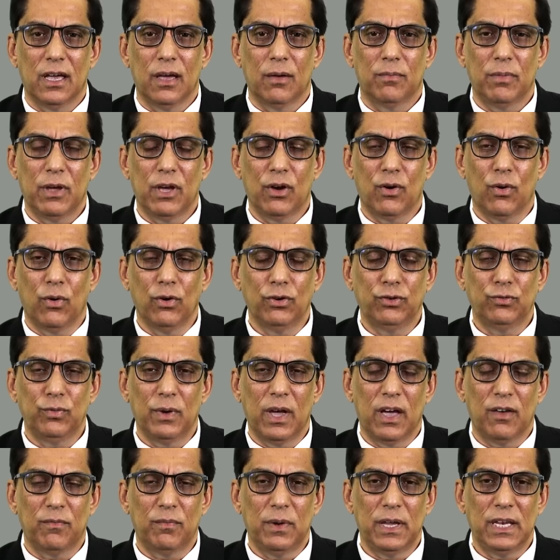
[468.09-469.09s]
because we
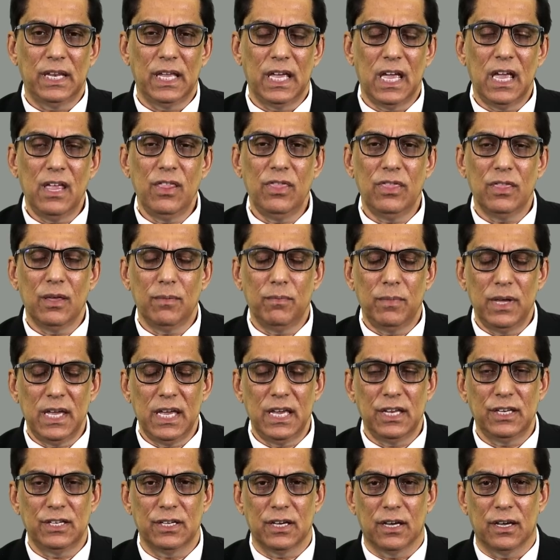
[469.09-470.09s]
have been in the
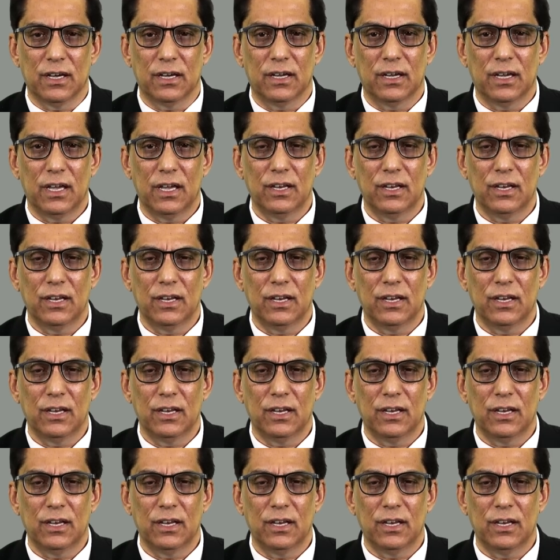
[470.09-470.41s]
media,